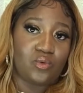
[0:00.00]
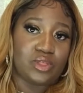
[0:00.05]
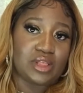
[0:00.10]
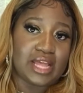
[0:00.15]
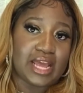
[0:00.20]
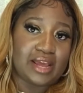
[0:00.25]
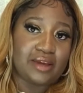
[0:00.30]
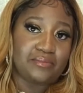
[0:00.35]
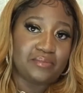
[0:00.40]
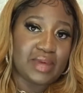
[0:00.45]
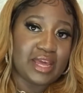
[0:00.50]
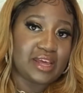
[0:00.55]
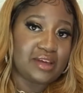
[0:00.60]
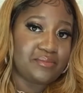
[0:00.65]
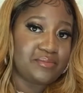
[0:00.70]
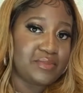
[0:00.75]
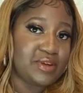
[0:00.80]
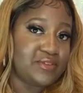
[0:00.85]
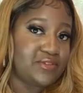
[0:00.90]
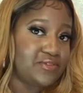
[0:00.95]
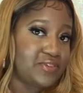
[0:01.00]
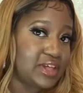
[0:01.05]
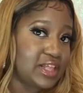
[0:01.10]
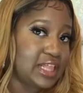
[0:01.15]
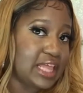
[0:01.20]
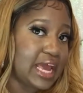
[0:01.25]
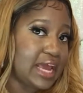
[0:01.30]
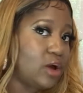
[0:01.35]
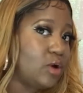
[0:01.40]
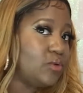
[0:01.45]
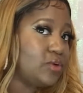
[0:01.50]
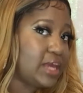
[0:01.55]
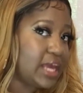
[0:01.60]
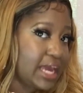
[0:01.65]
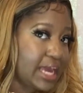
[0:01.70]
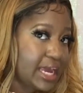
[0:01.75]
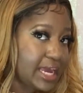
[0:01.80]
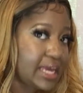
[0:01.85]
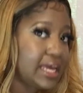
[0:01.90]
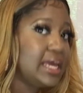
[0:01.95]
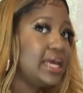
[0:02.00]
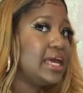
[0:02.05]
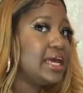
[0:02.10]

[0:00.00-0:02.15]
like making me feel like, okay,